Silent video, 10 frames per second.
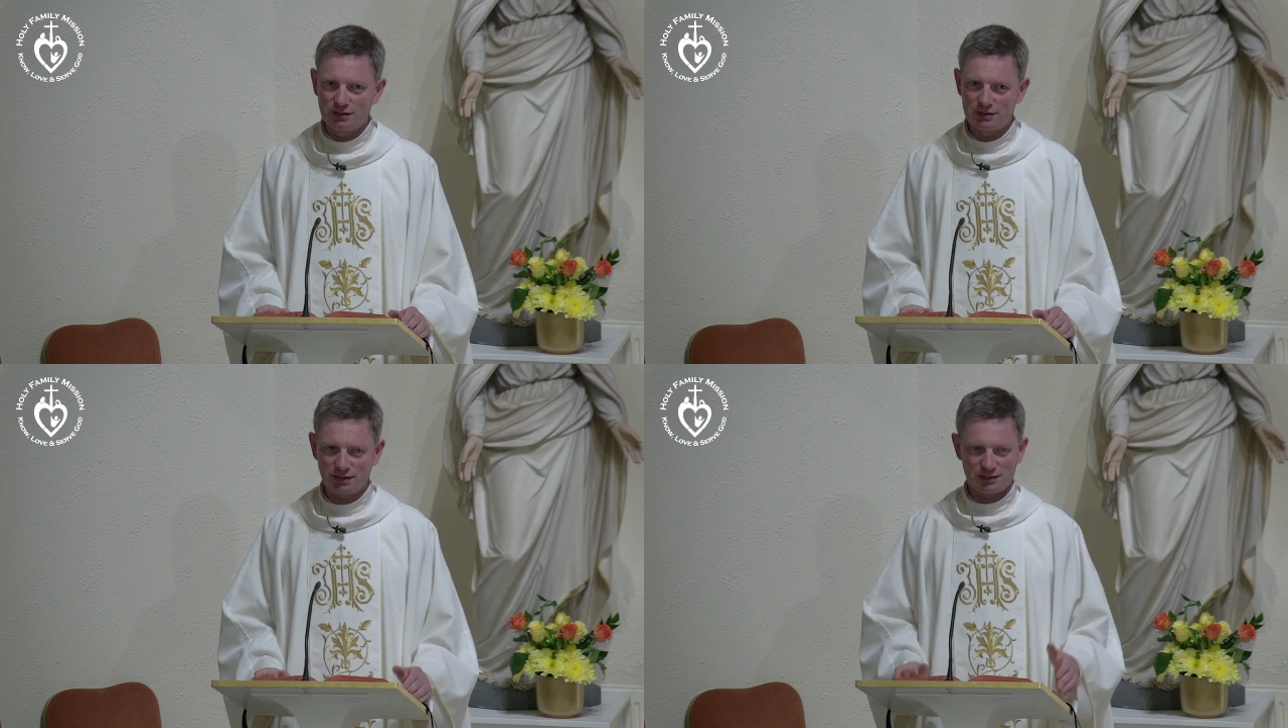an
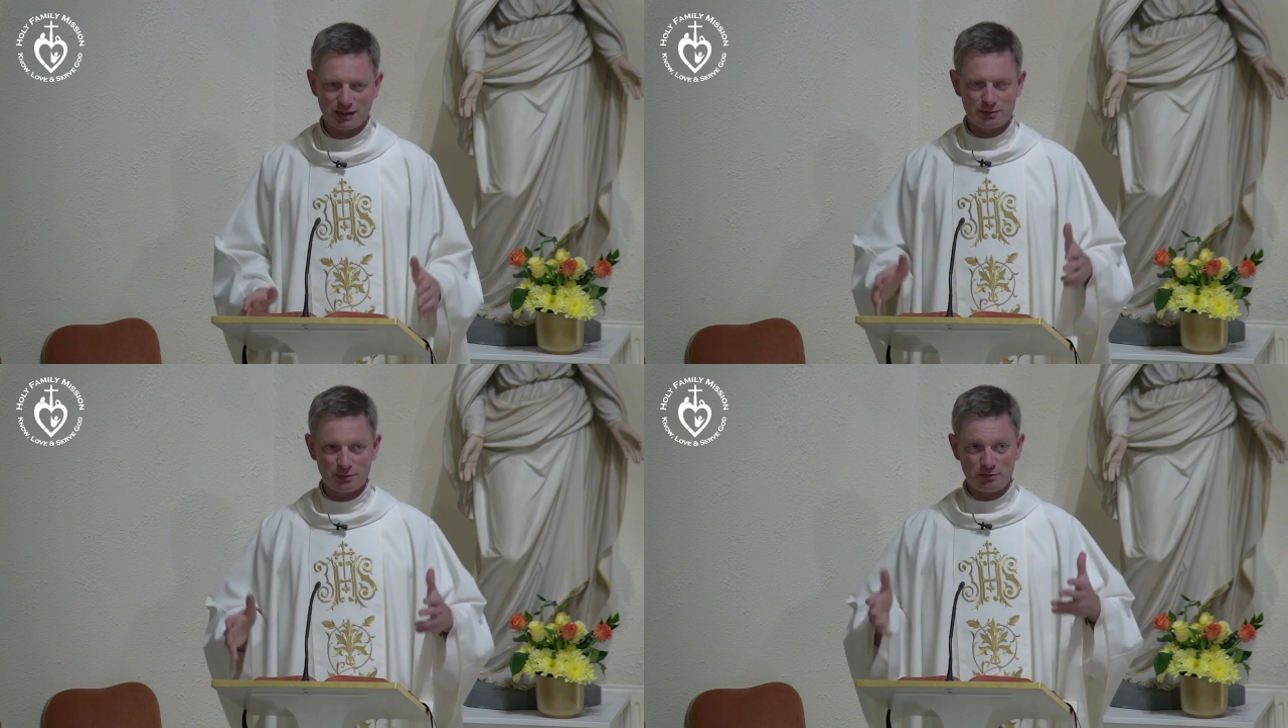exciting time
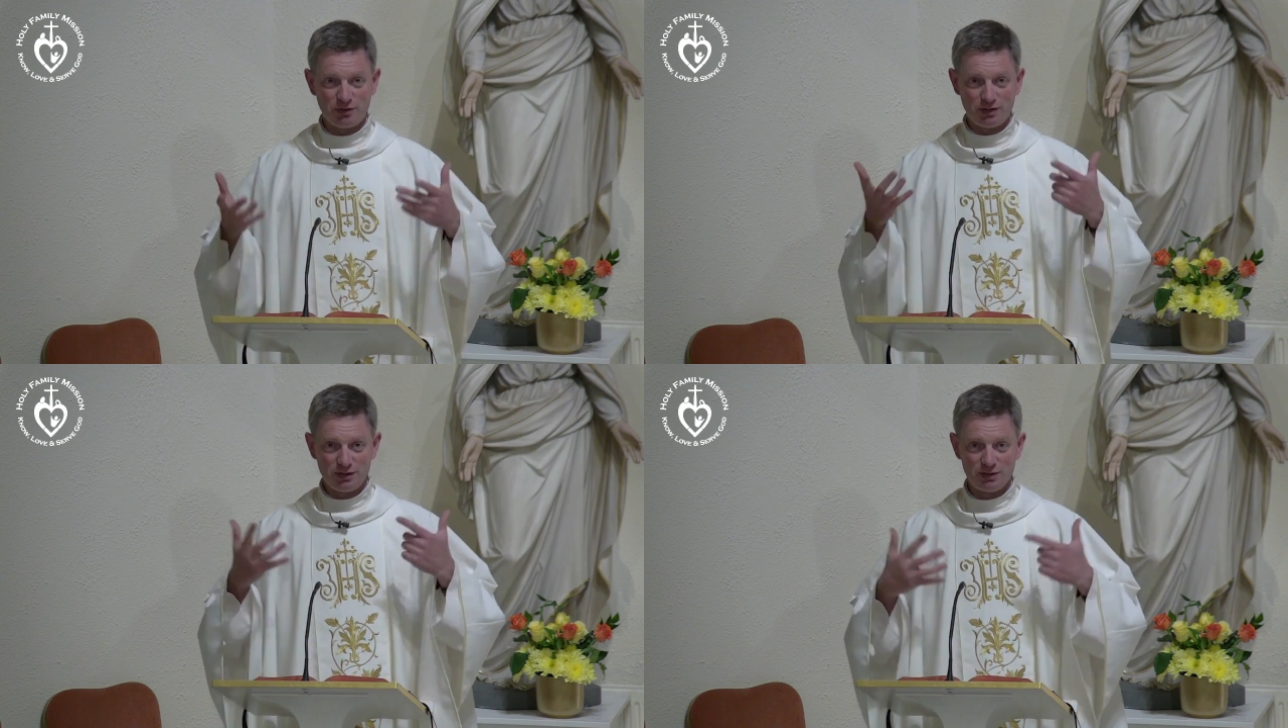to be
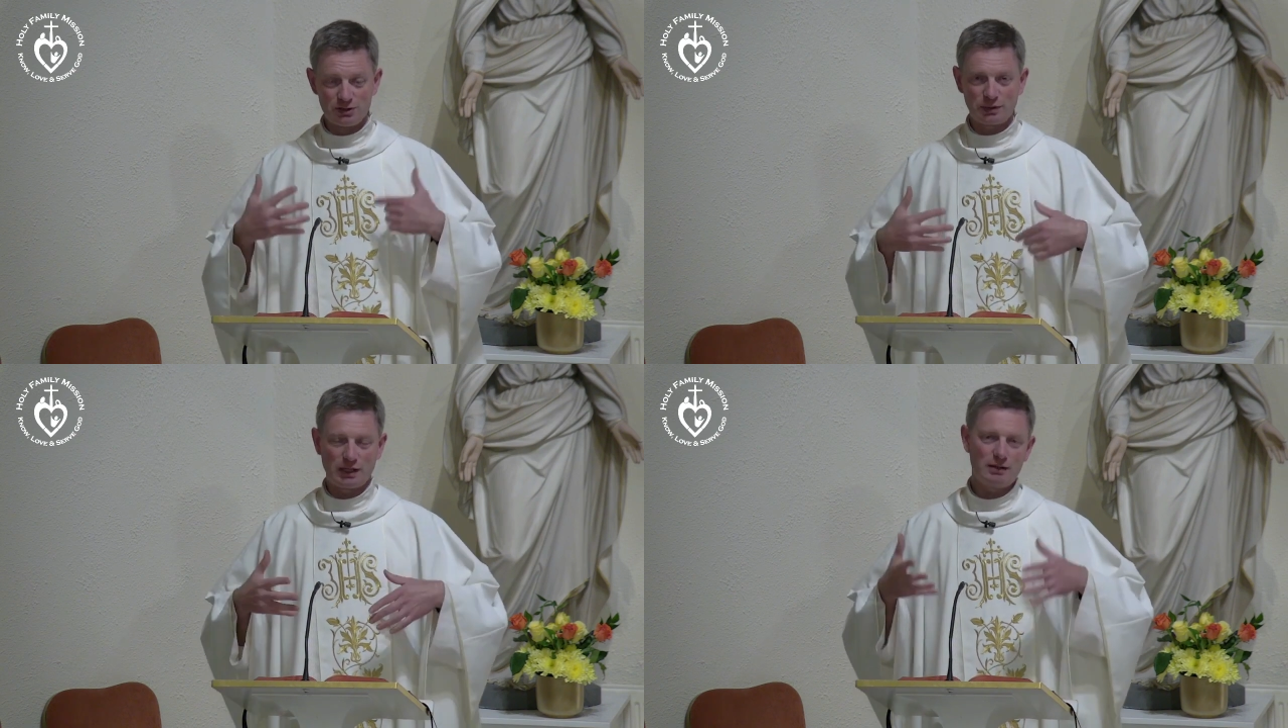filled
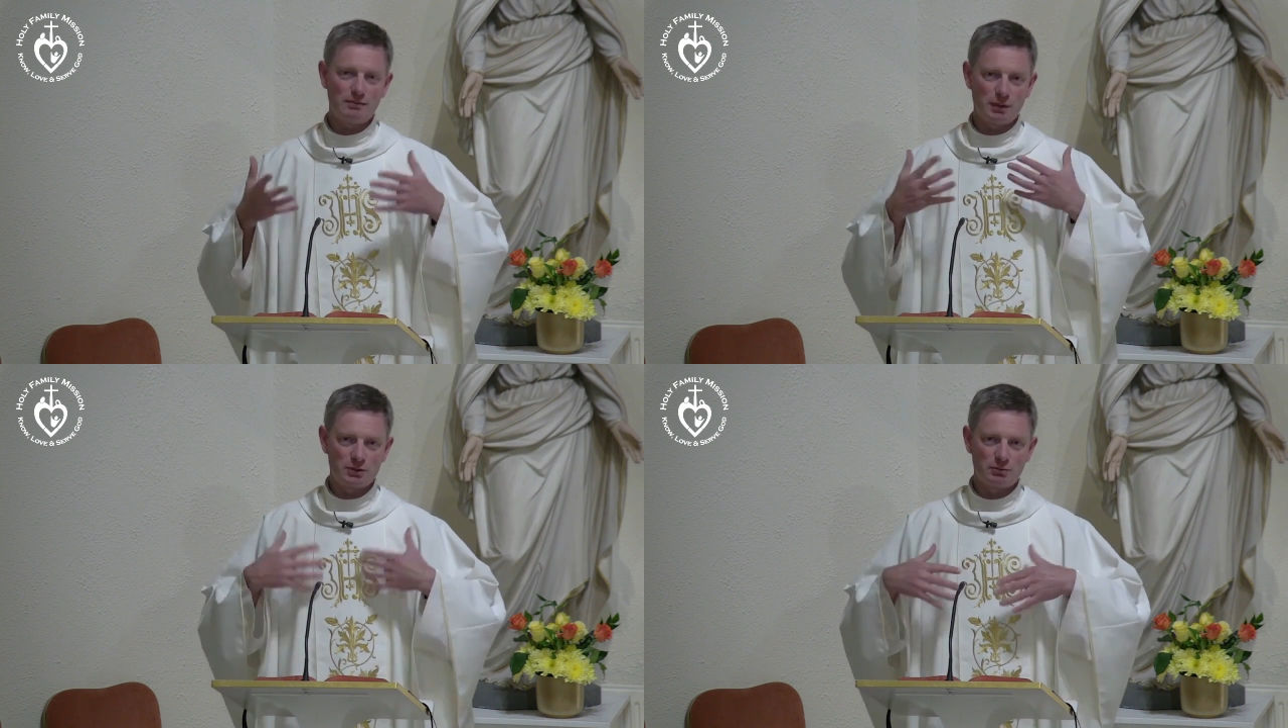with
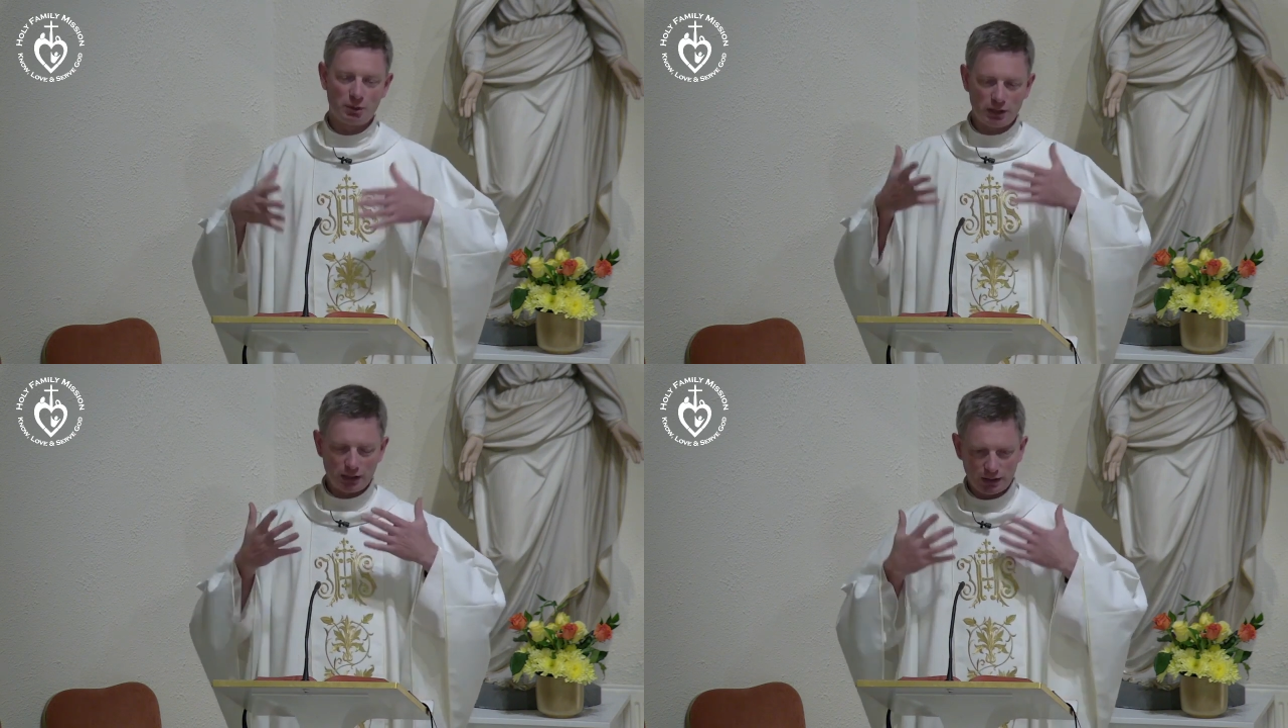Him and to
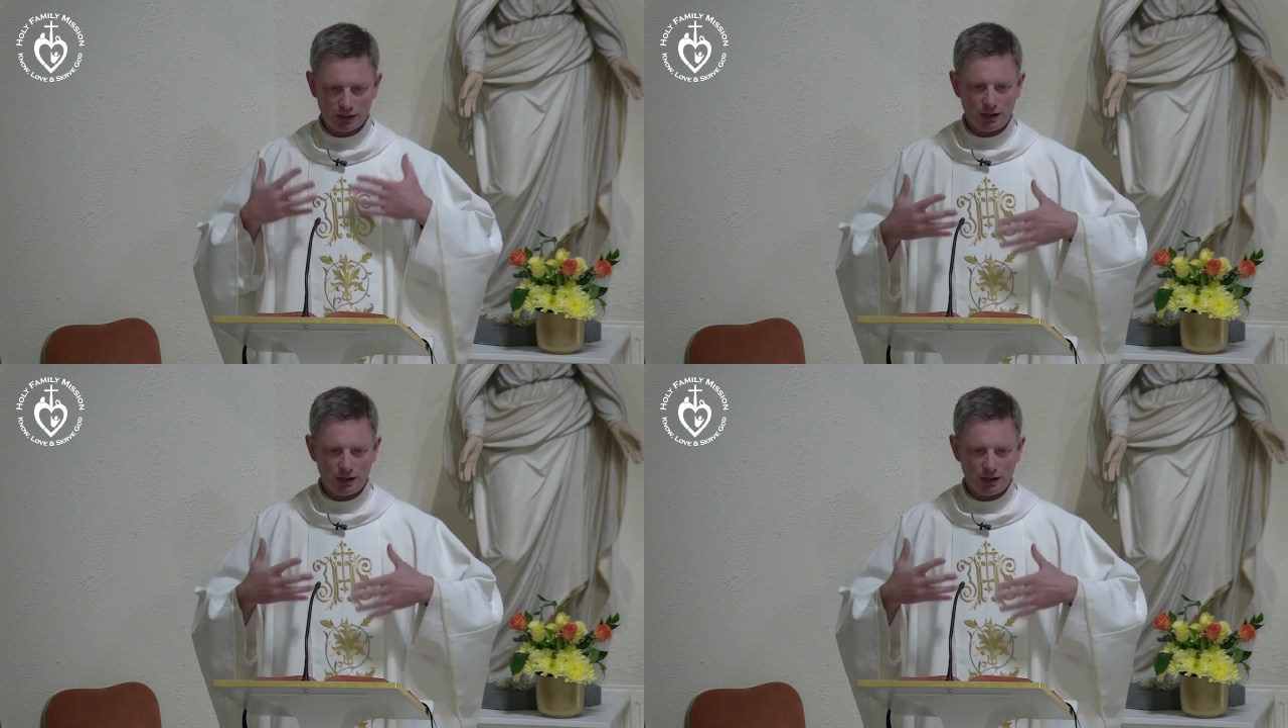bring